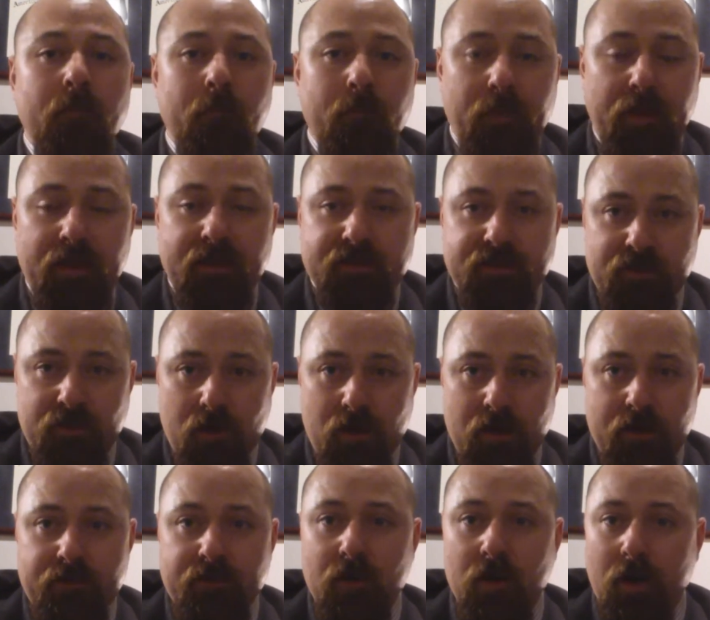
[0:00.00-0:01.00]
based
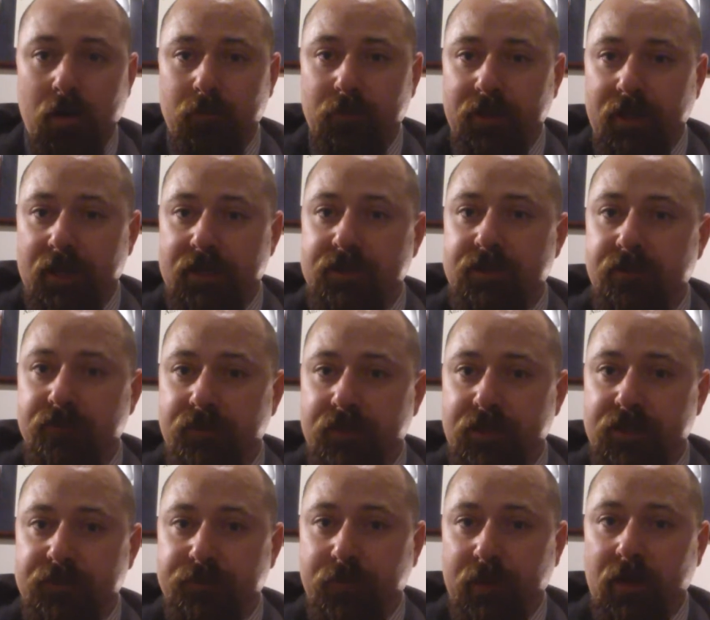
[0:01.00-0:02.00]
on the obligation of
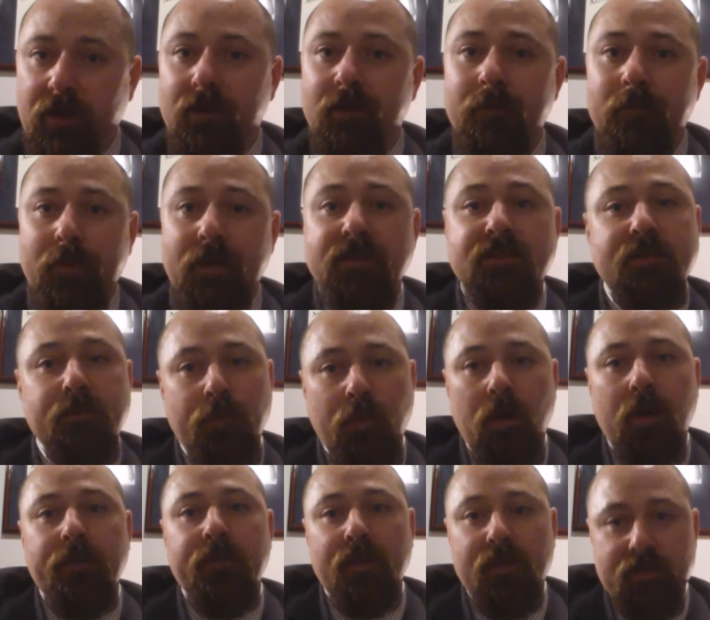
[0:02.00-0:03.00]
each parent based
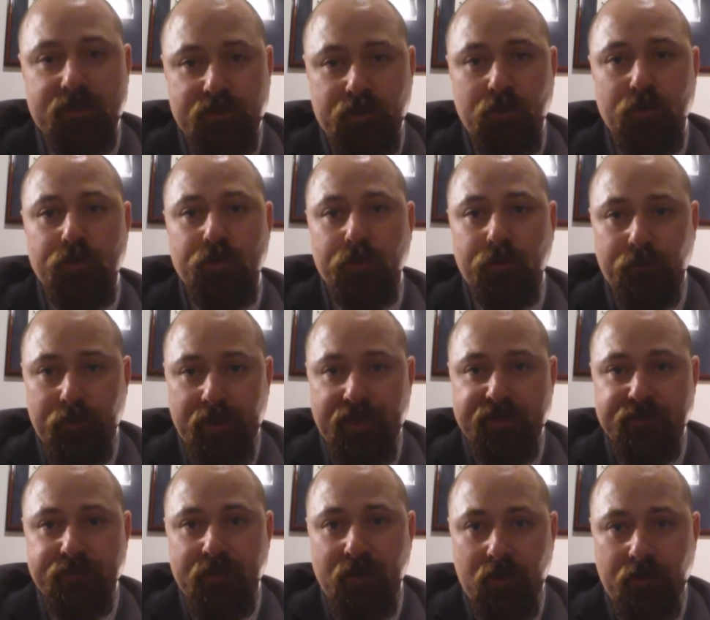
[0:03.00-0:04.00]
upon the custodial
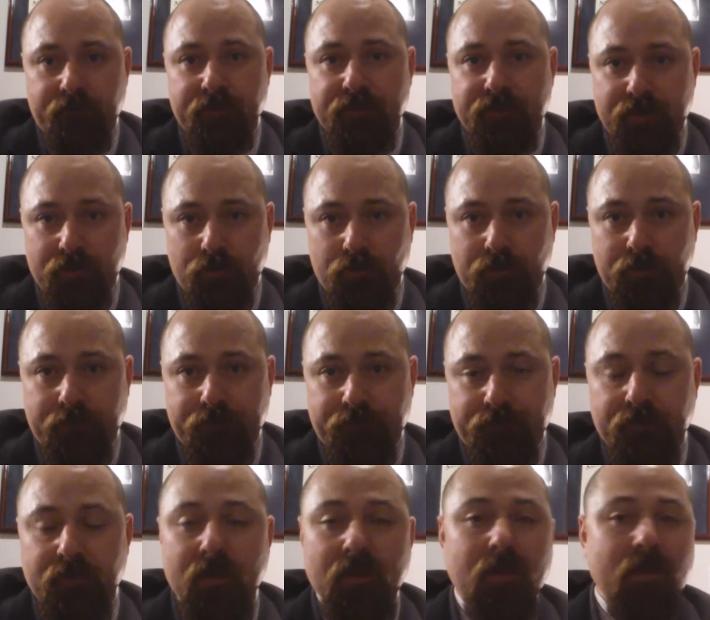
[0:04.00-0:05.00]
arrangement of the children.
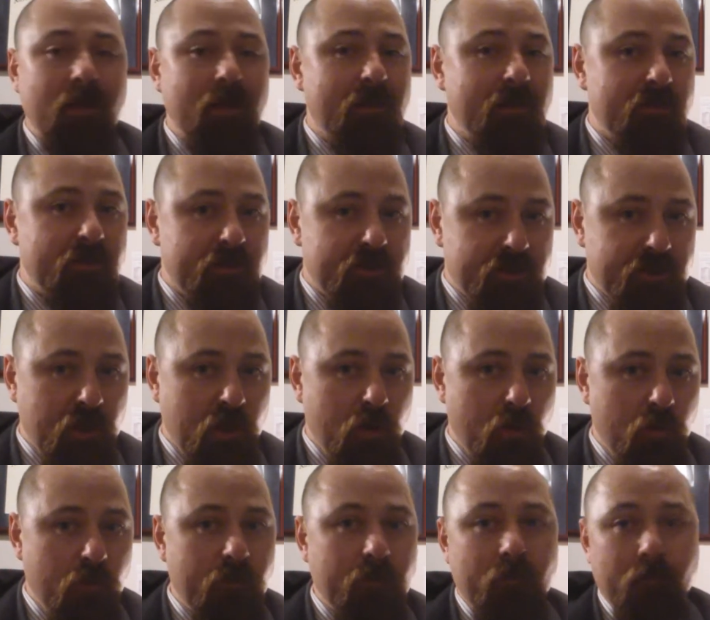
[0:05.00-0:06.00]

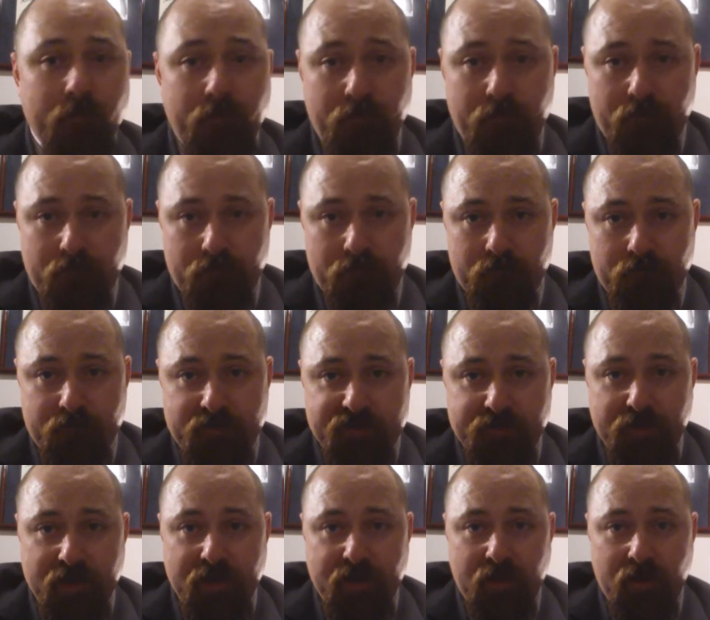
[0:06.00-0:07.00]
So,
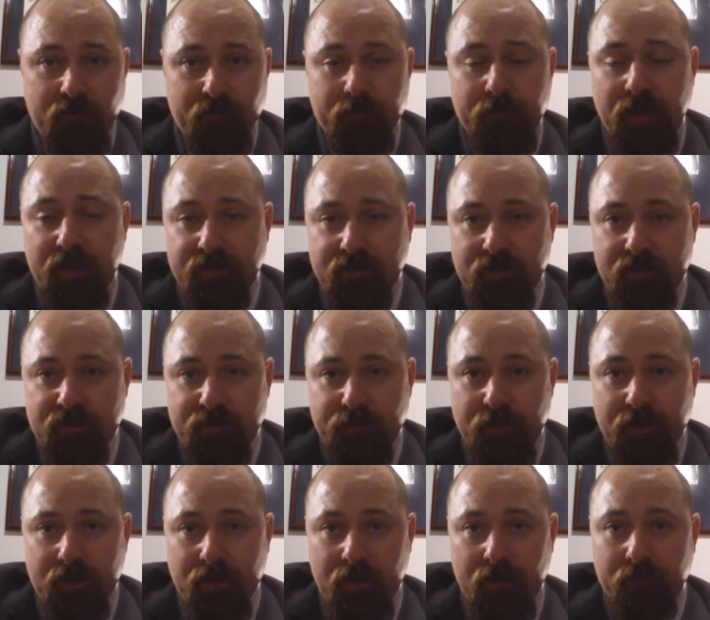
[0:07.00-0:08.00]
basically
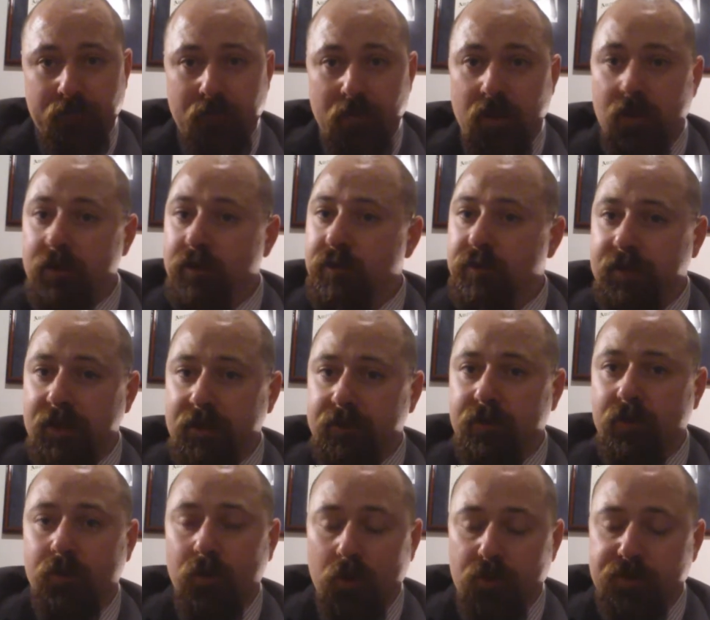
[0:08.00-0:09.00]
speaking, you take the
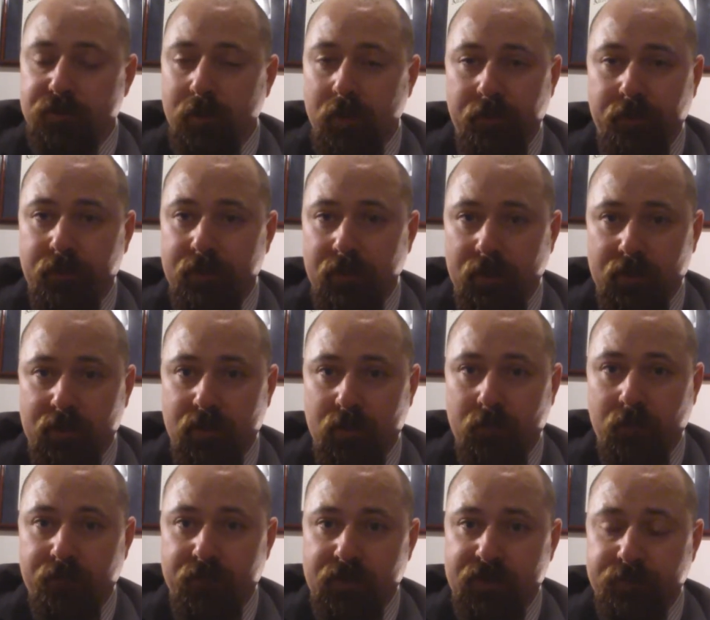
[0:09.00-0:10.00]
gross monthly
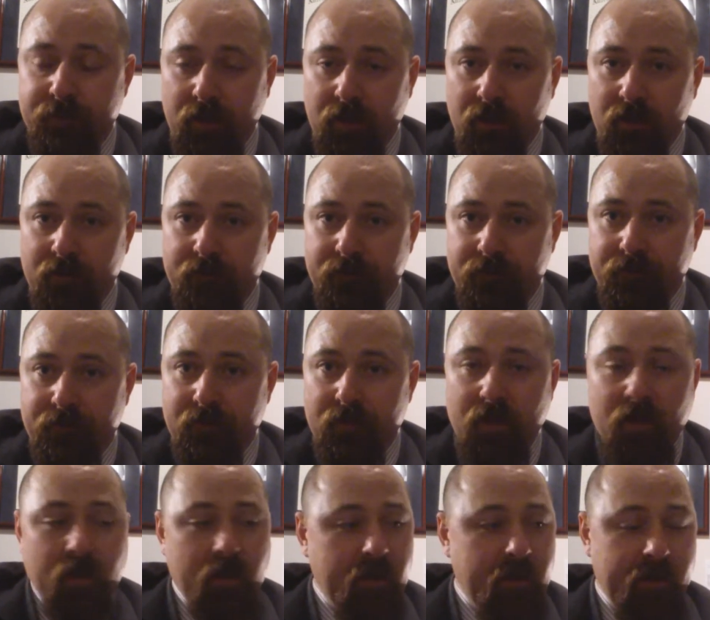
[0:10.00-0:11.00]
income of each parent,
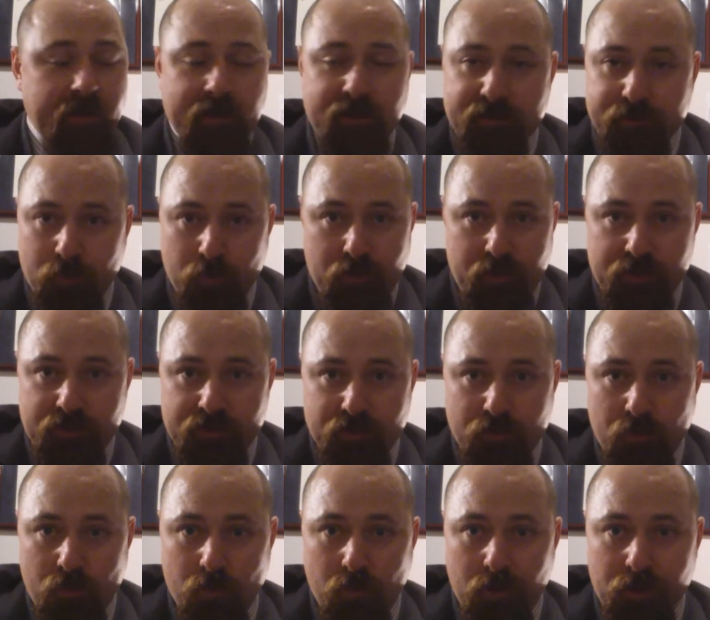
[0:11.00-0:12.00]
it gets put into
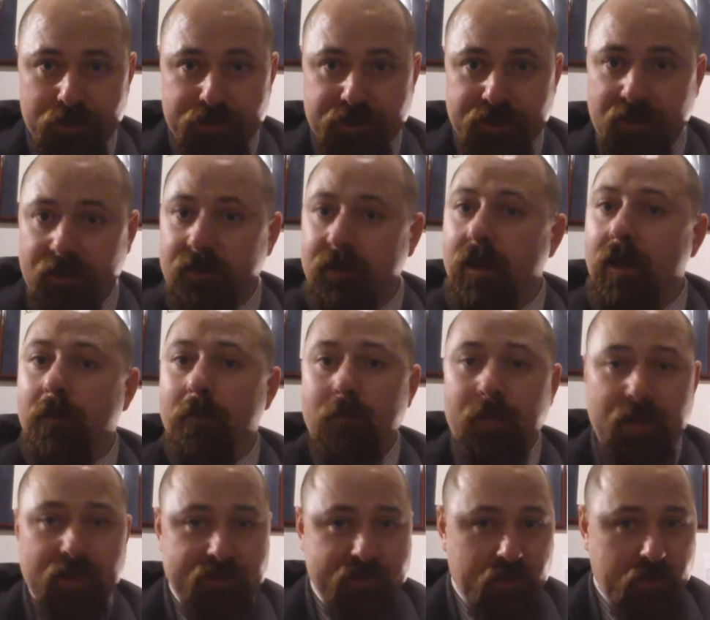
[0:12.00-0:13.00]
a worksheet
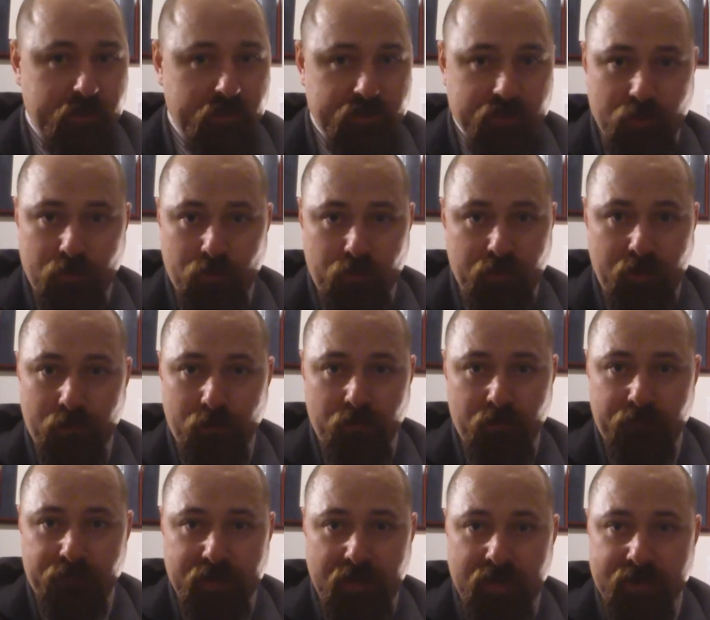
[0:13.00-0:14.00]
based on the total number
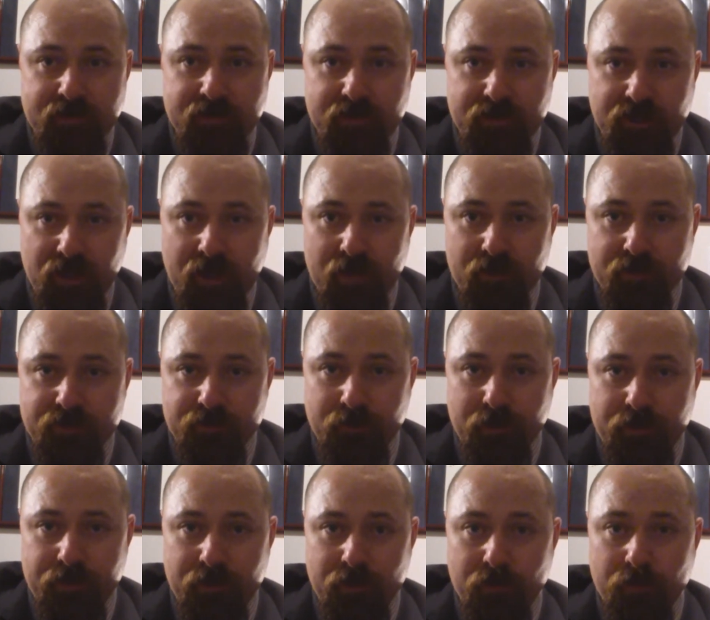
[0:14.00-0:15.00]
of days the child is
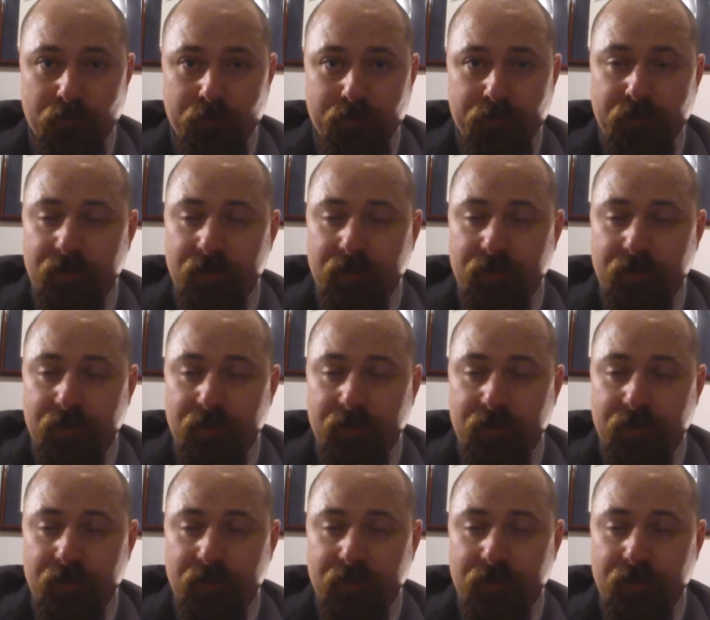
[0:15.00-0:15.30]
with you,